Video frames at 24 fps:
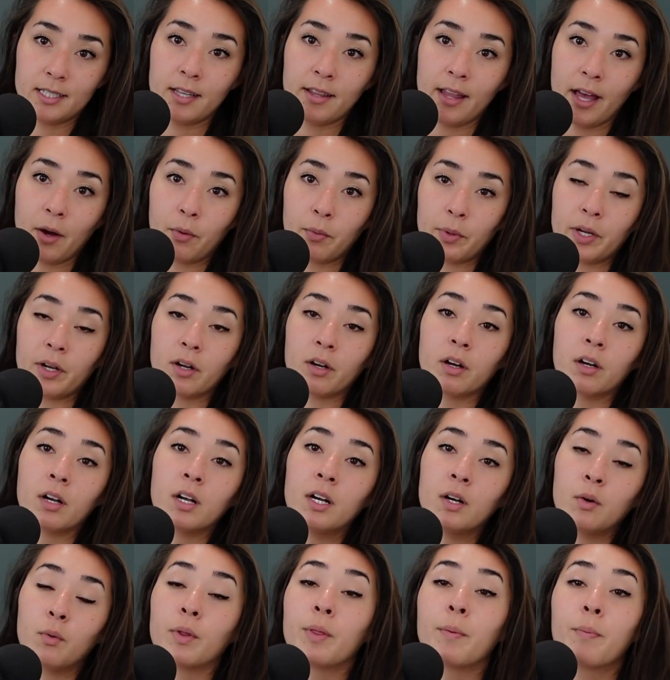that we are,
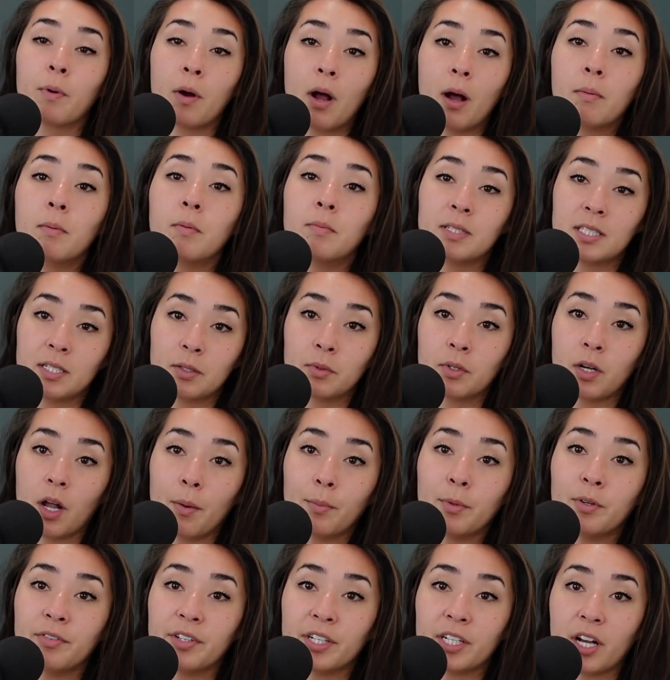well, the problem is that we're
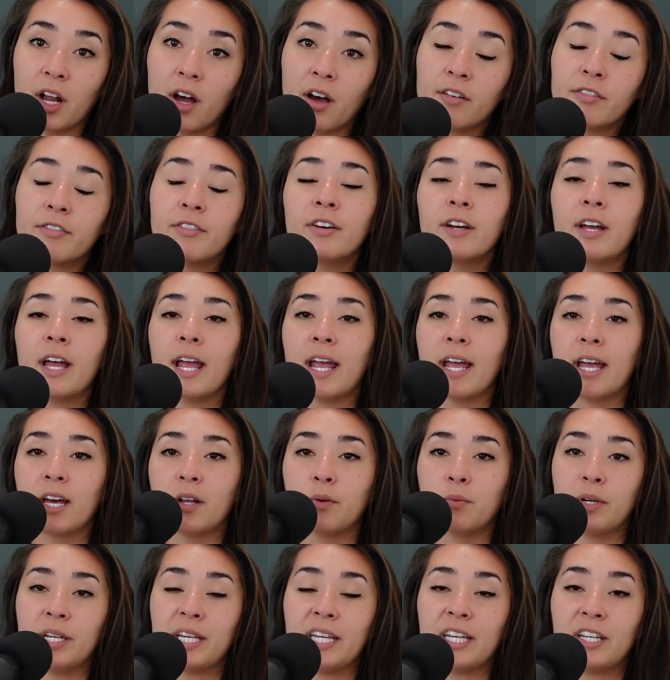not moving enough
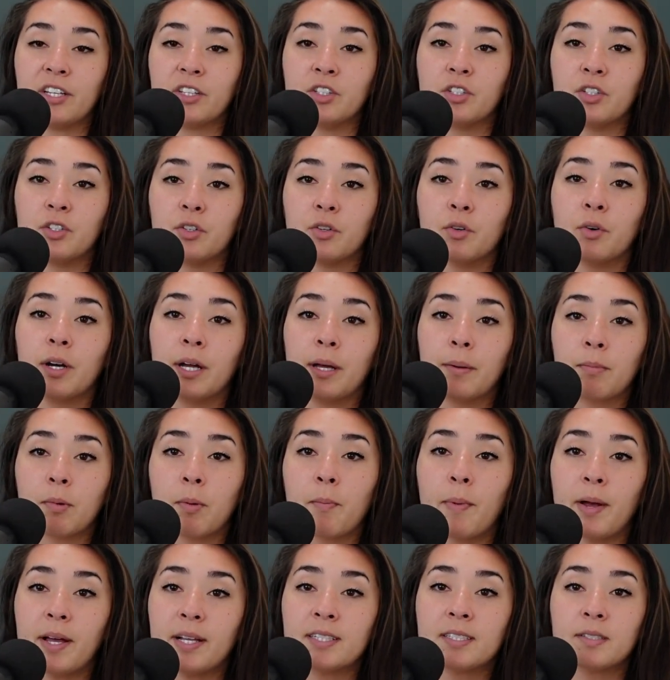and we need to
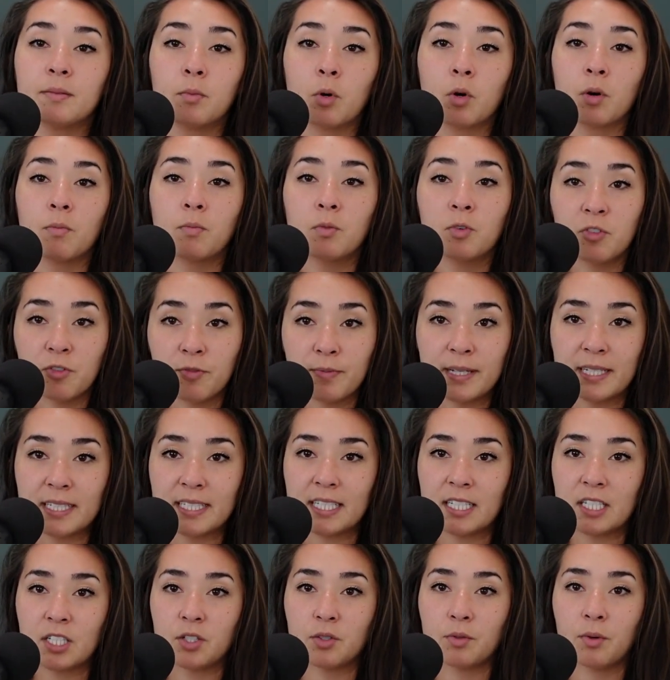implement more movement
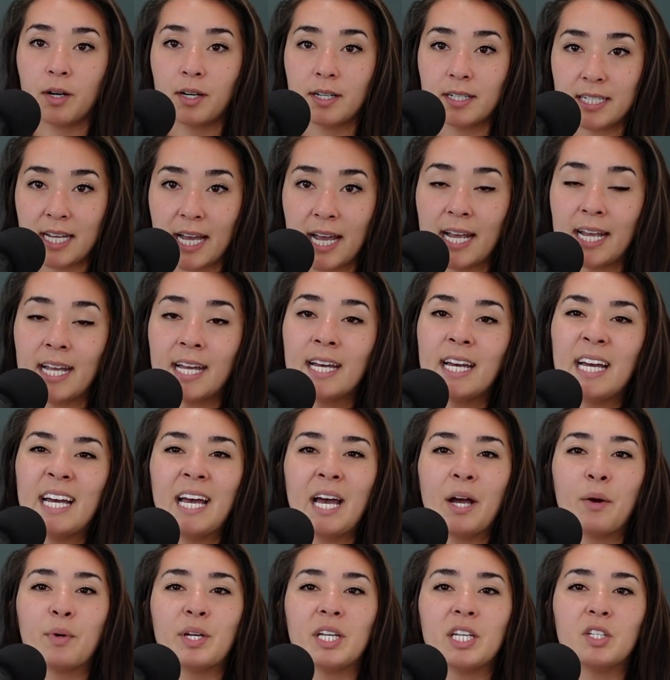into our day.
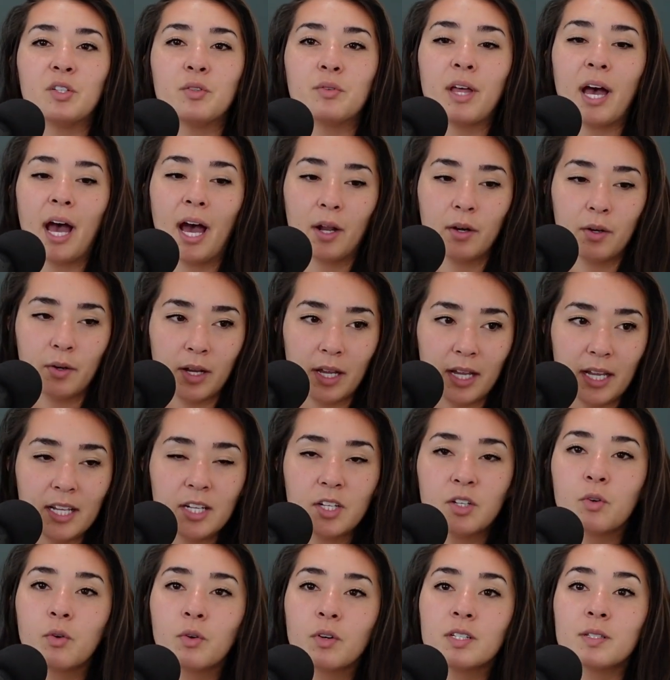We could do that
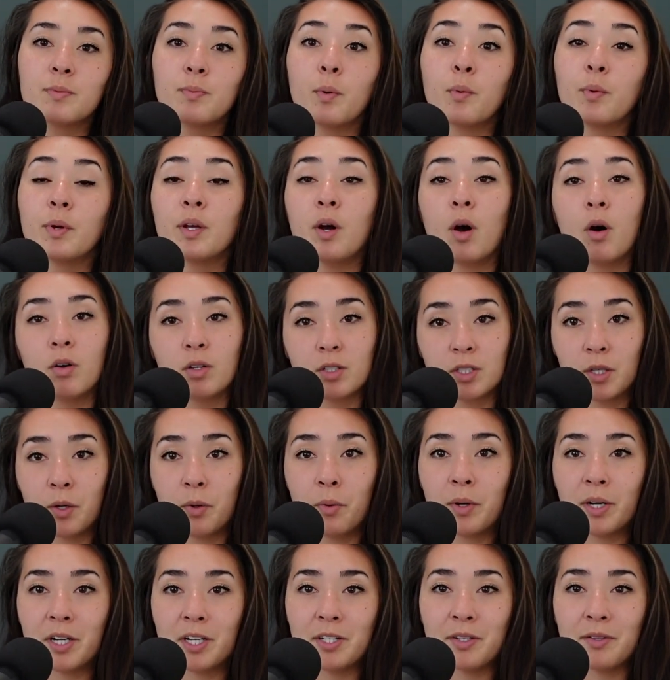indoors, but we also
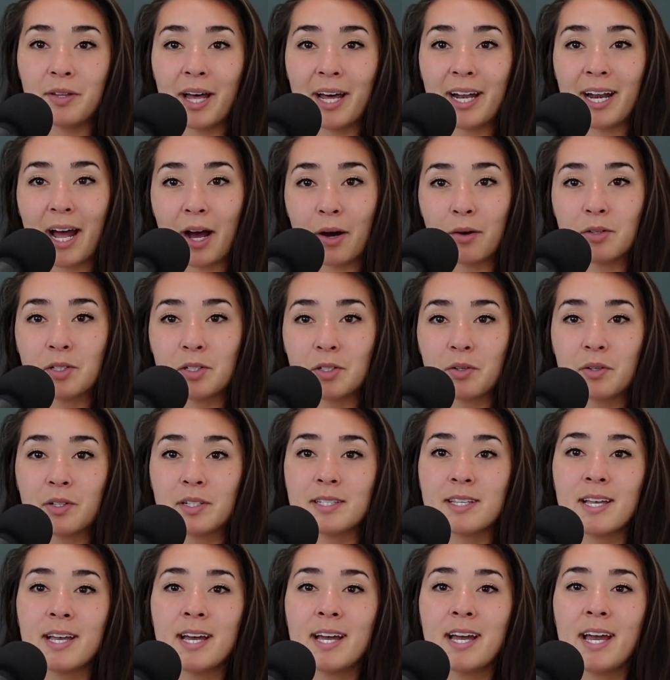want to do that
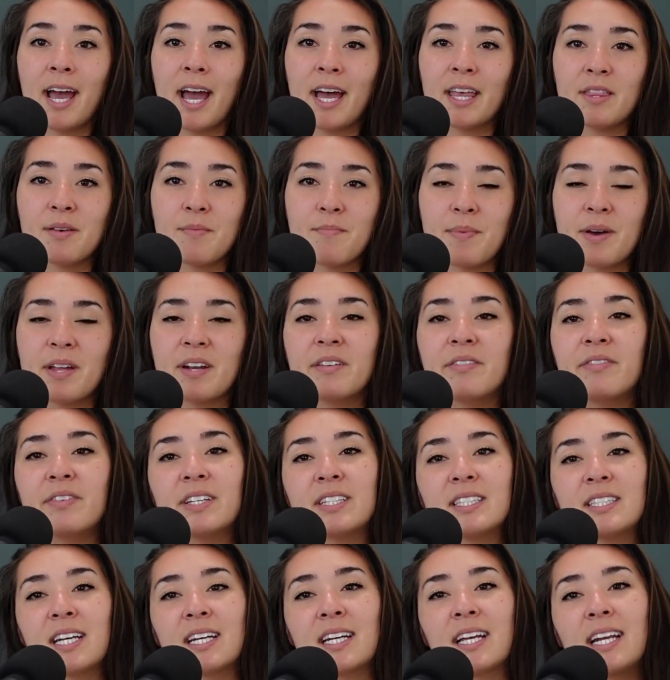outdoors. And the
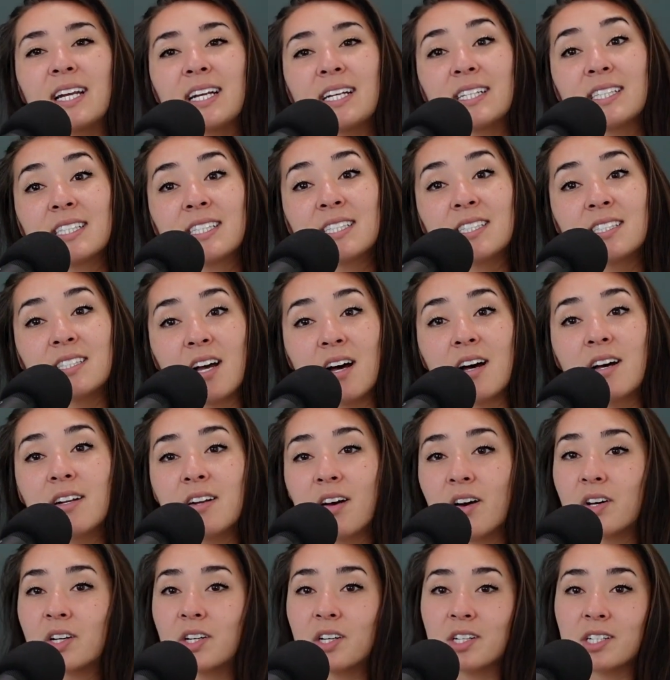benefits that getting sun
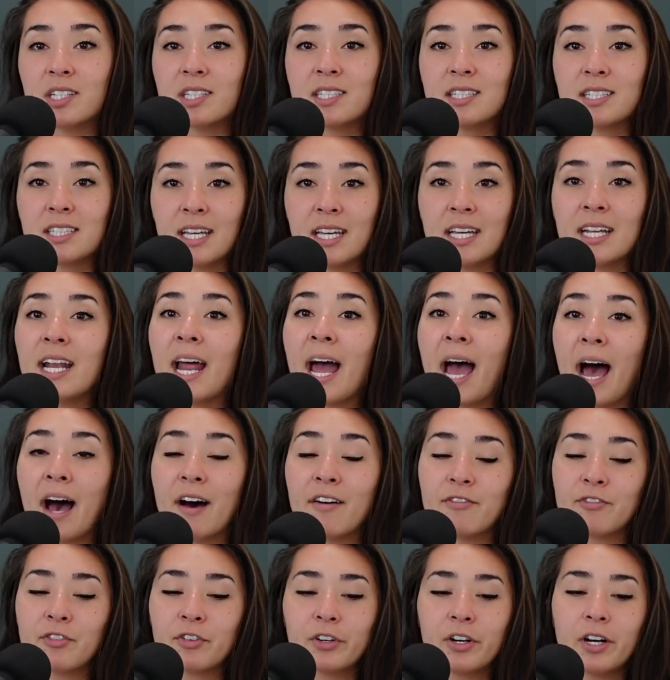on our skin
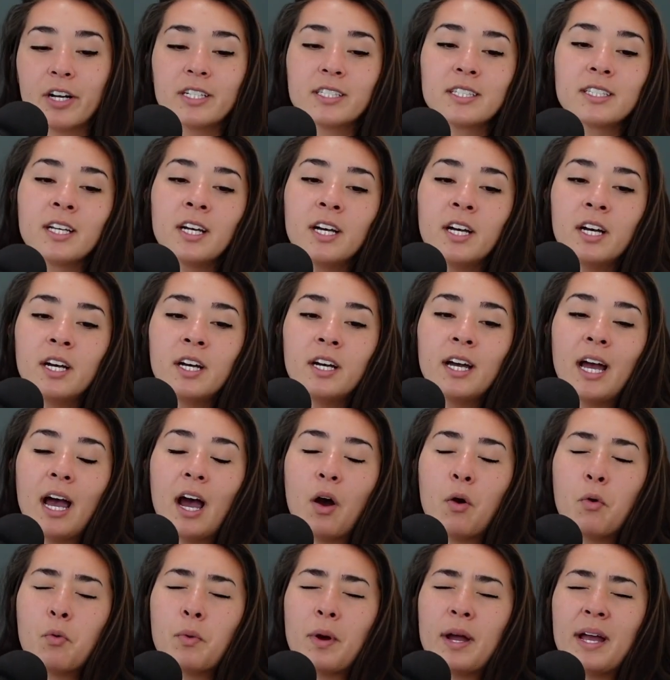have for us
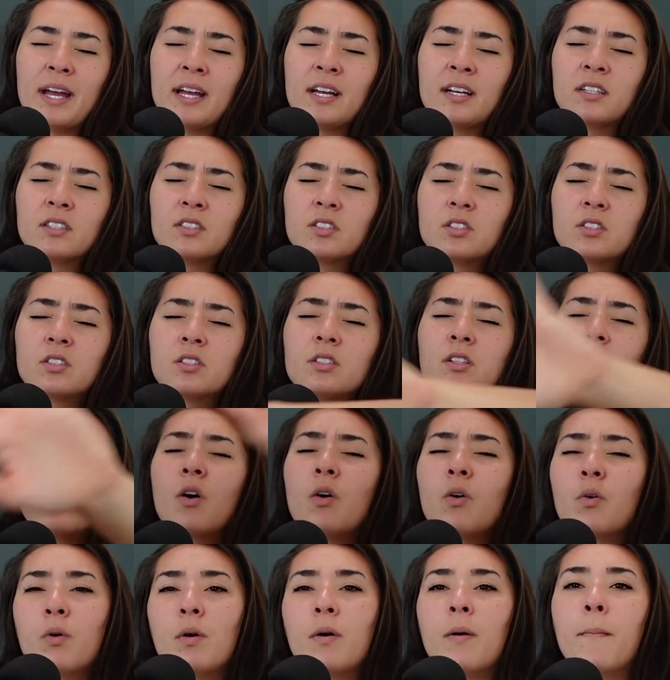outweigh
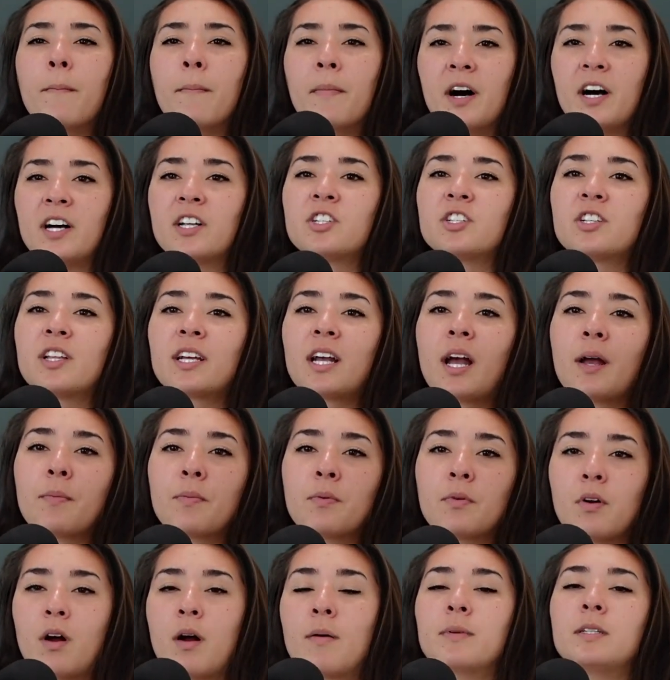so much. Like, I
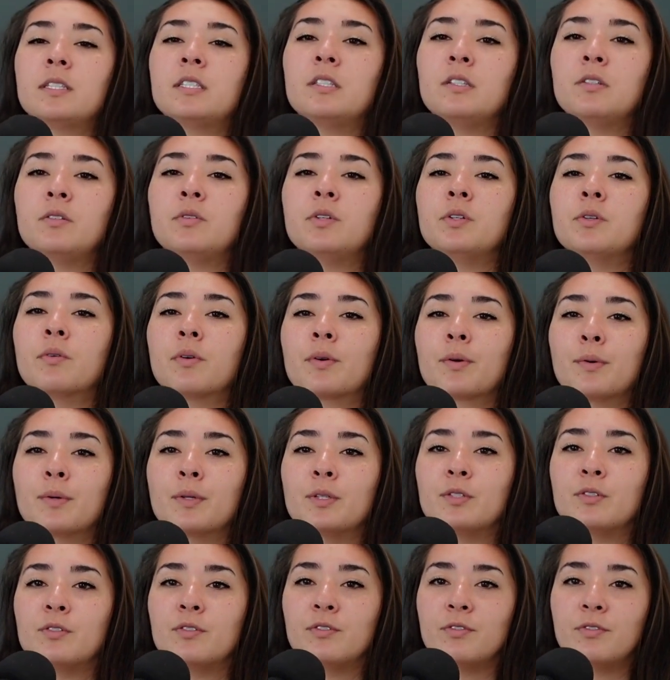promise you, you are
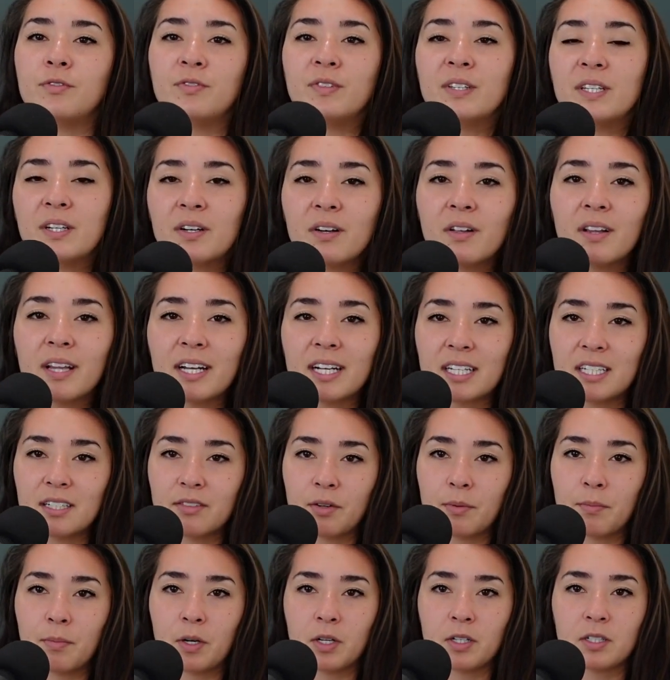going to feel like a
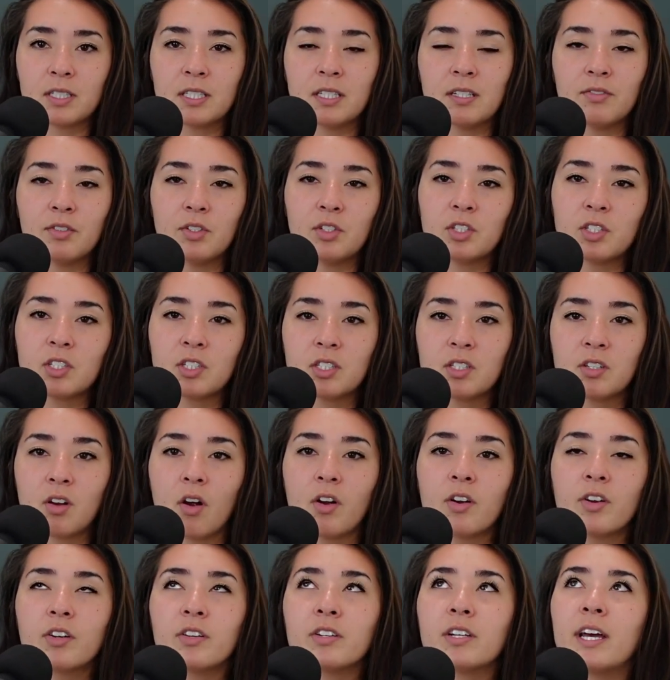different person if you just
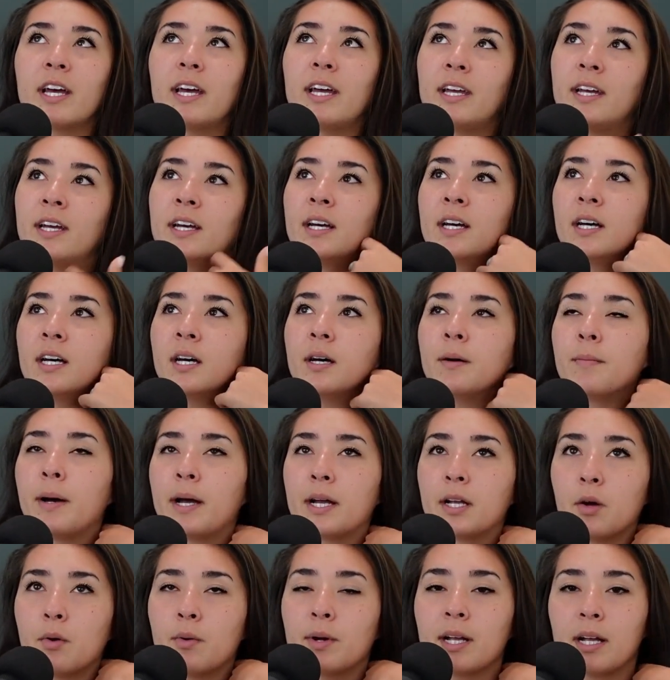start your day
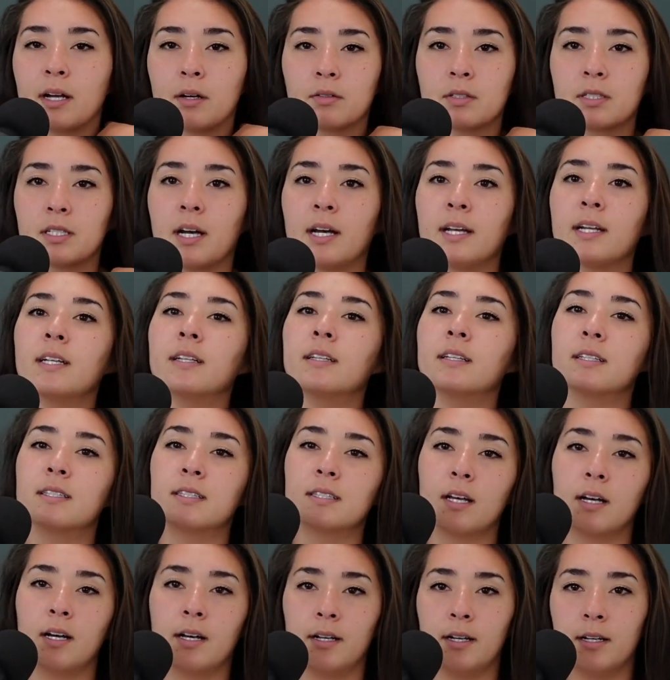by going outside in the
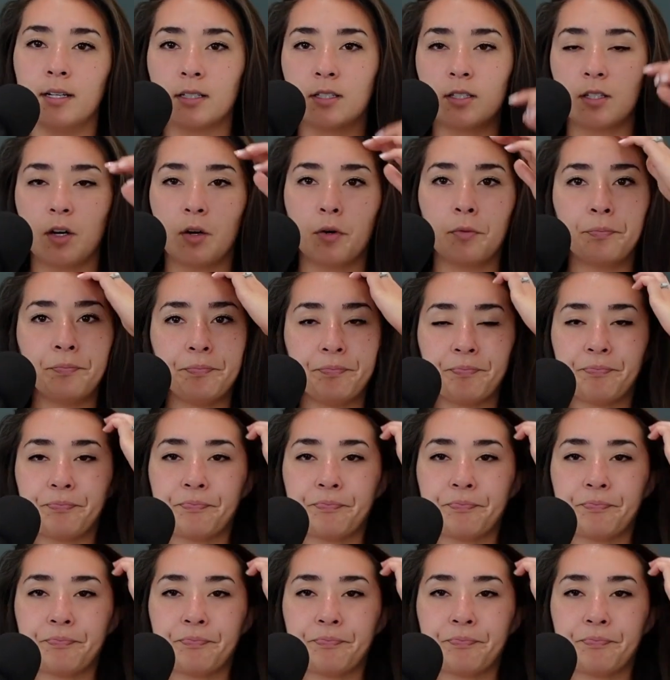sun. So,